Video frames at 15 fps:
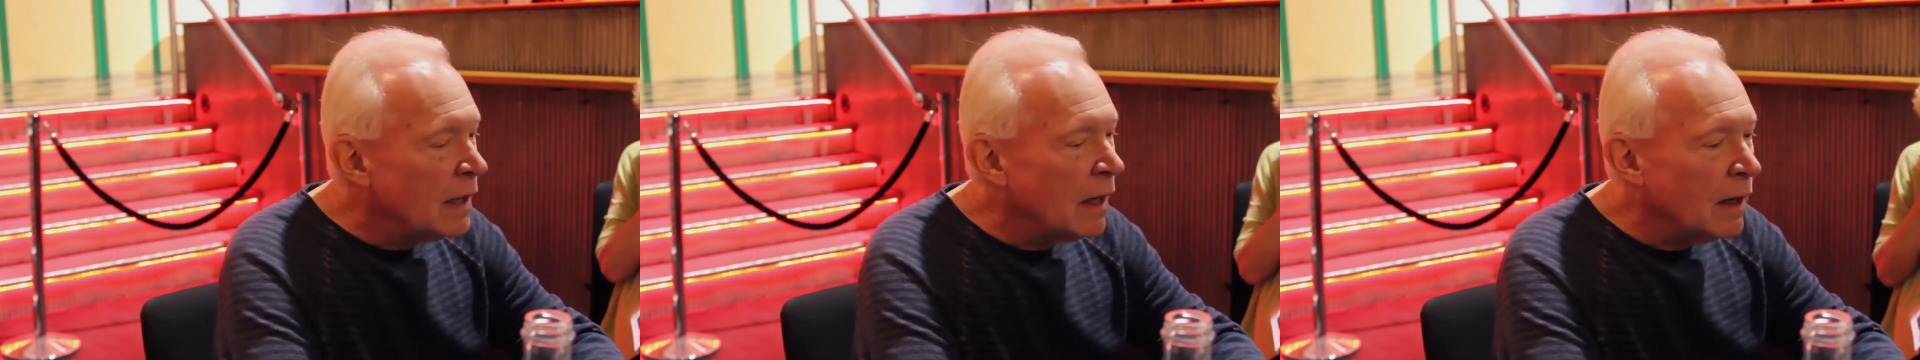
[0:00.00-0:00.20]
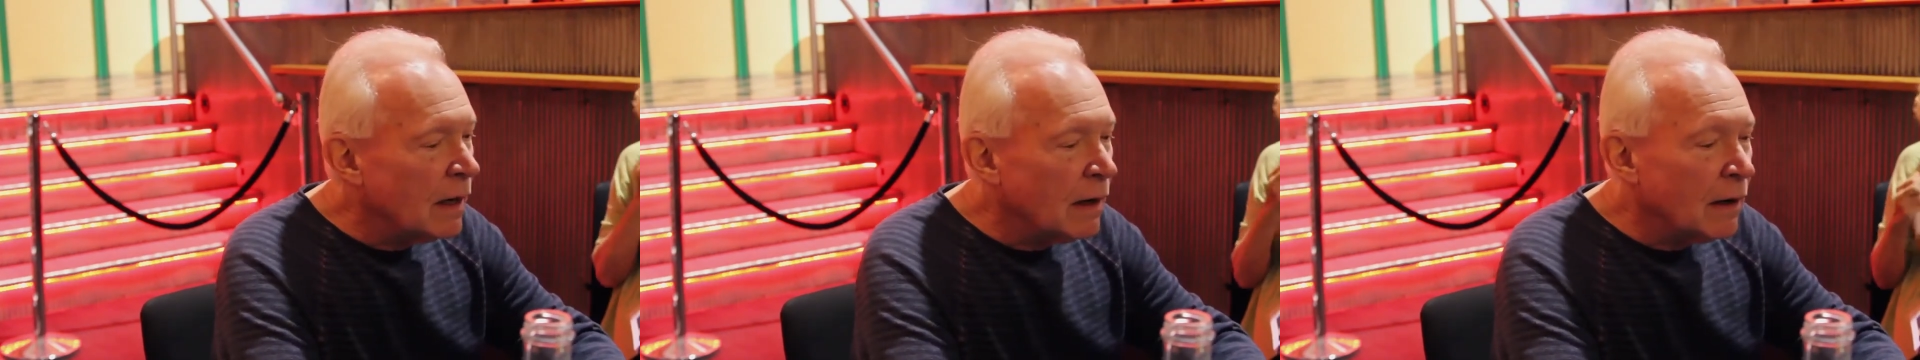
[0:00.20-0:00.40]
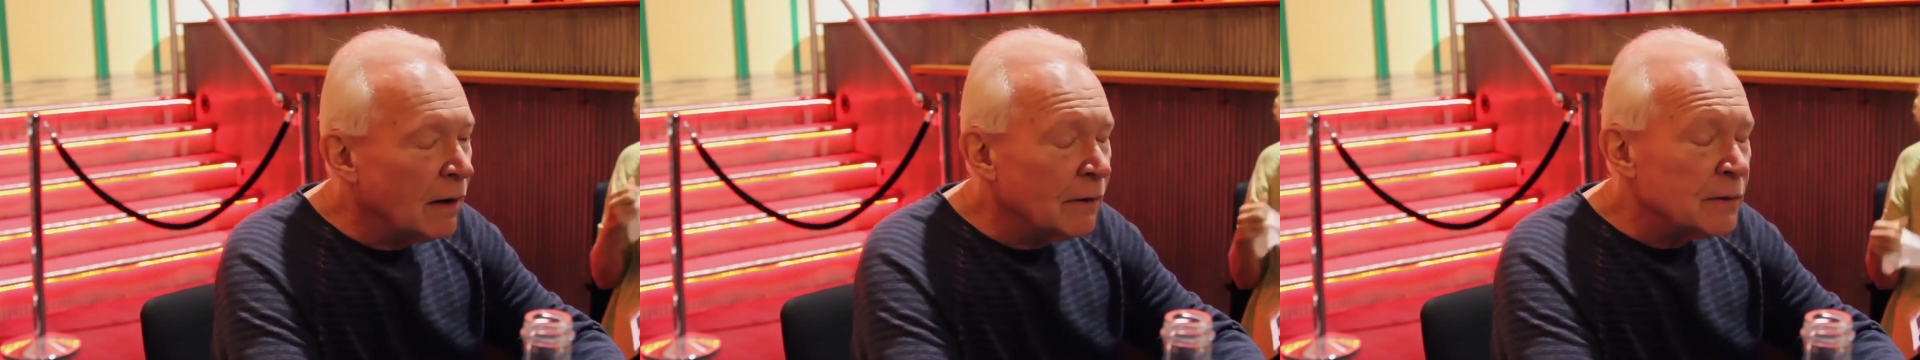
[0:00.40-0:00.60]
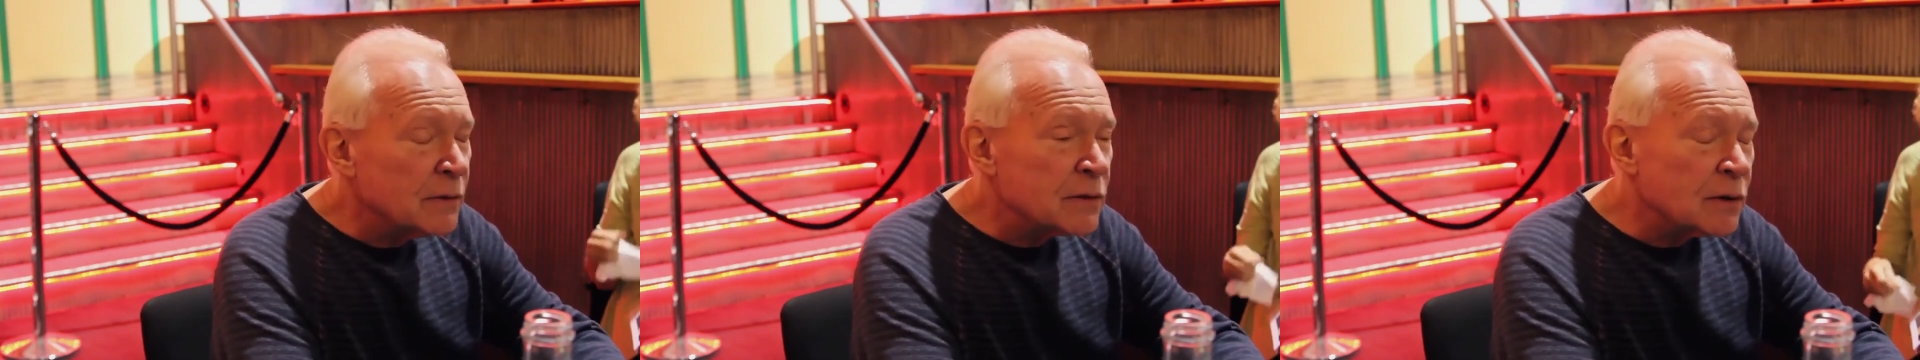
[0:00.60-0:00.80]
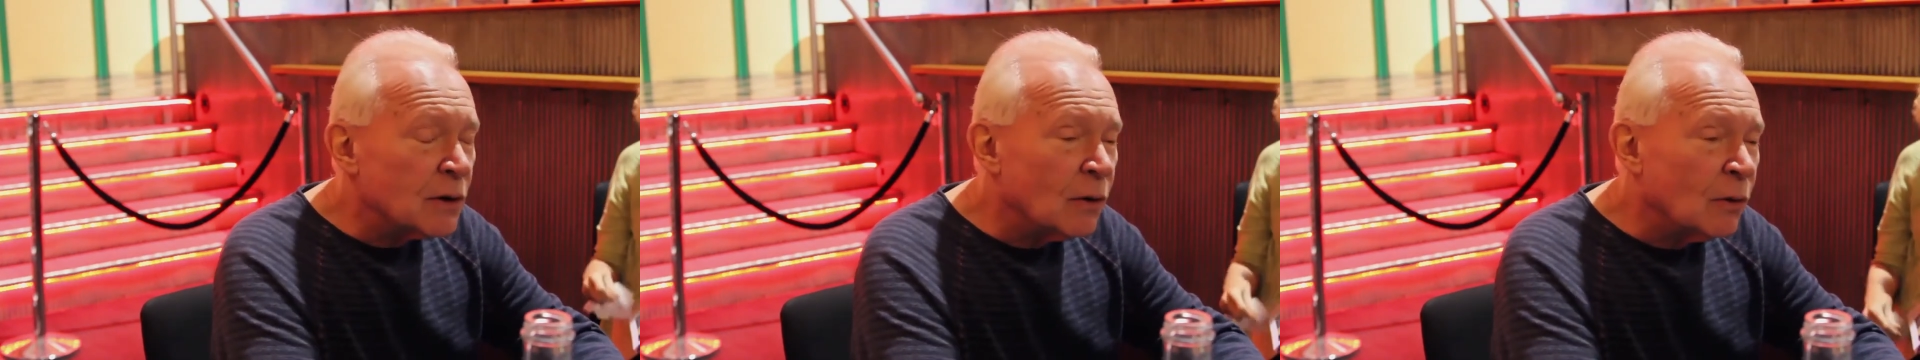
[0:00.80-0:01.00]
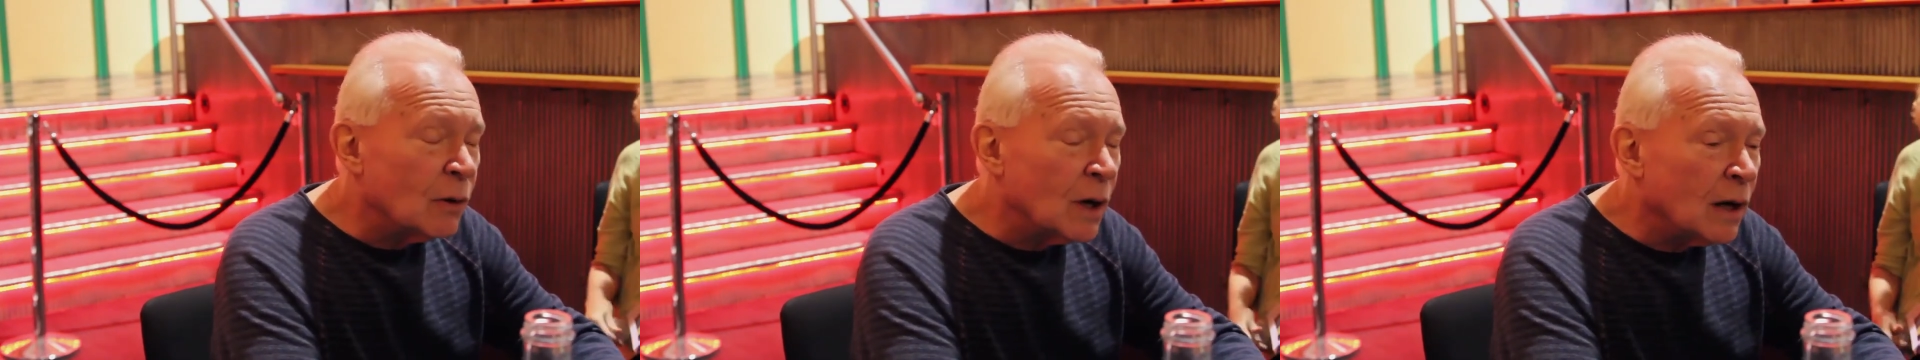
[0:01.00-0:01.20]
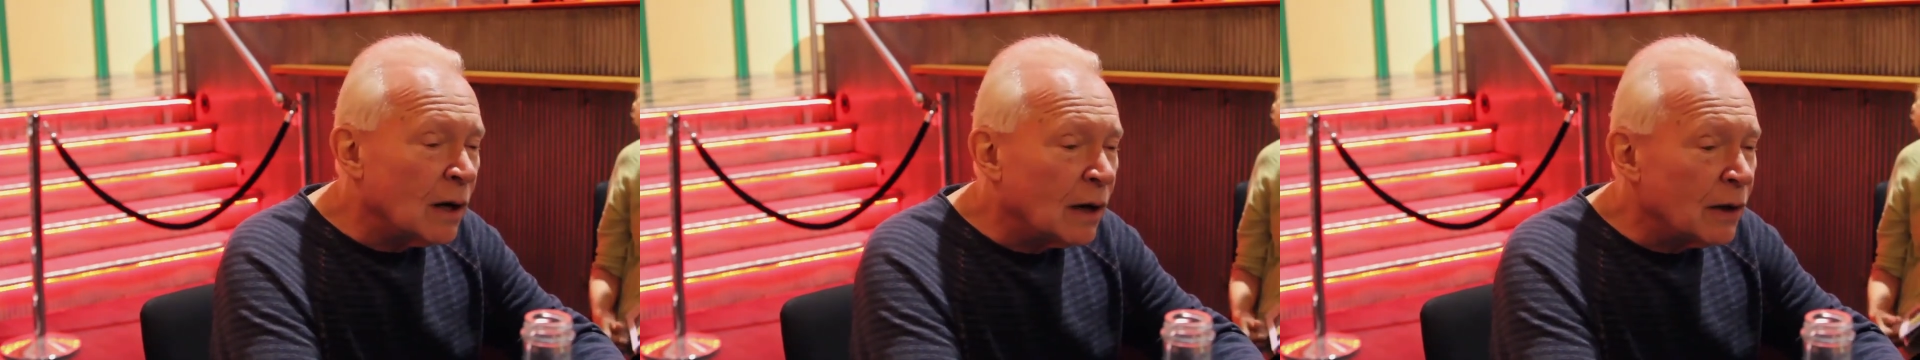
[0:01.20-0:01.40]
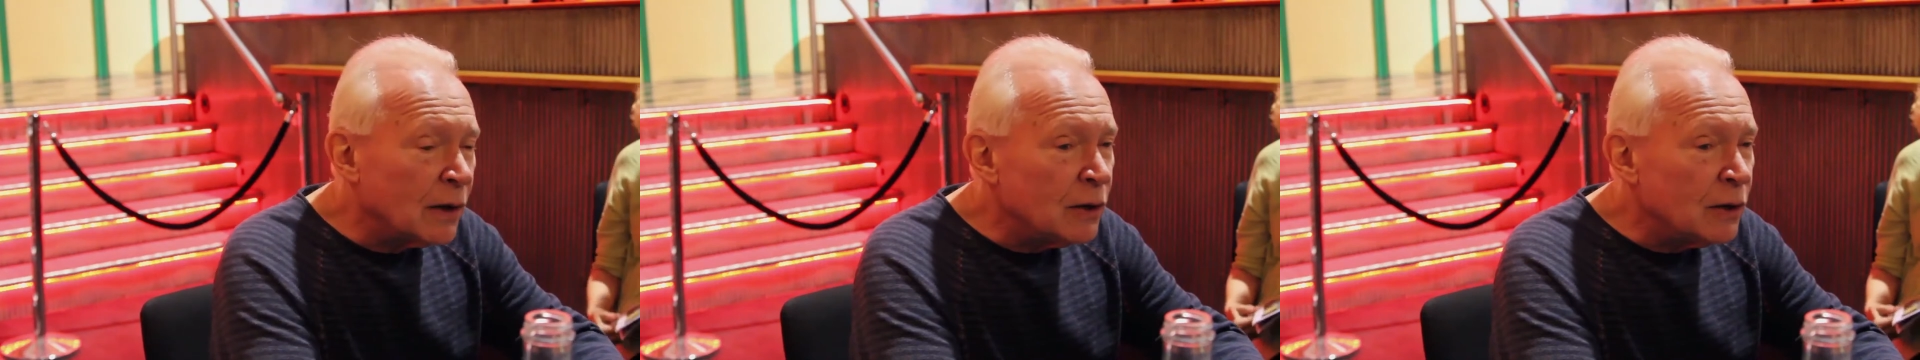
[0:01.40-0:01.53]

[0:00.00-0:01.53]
Uh, so uh,